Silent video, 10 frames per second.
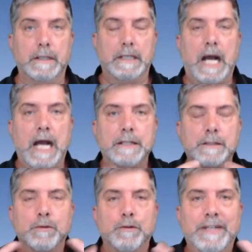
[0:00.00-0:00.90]
God is
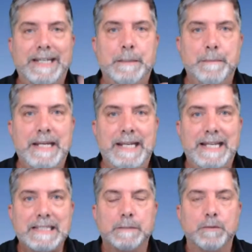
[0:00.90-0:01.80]
moving in me
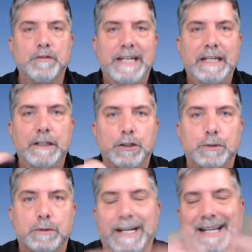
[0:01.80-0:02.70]
as he's moving in
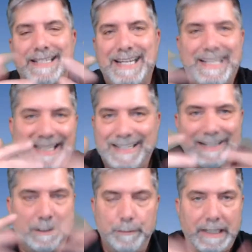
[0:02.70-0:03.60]
you. And I say he, and
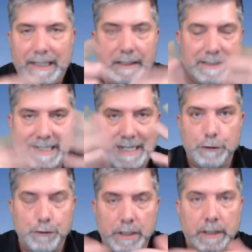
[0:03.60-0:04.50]
I don't mean he, it's an
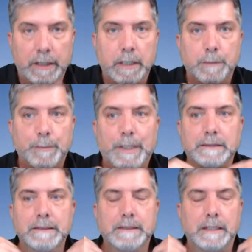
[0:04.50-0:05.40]
energy.
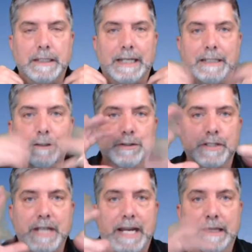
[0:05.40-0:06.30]
But you get used to
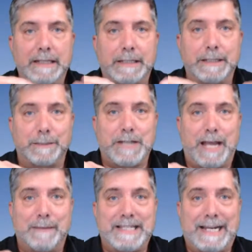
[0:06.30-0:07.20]
saying things.
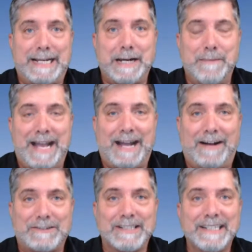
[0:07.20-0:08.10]
Sometimes they come
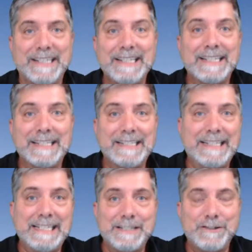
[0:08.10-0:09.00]
out in
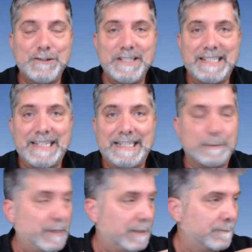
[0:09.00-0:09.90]
he's and she's and it's.
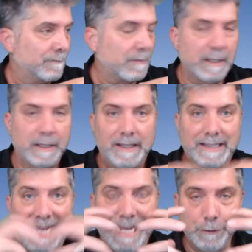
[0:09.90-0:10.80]
But
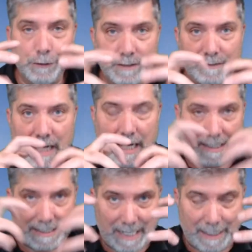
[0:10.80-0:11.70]
the energy of God, as I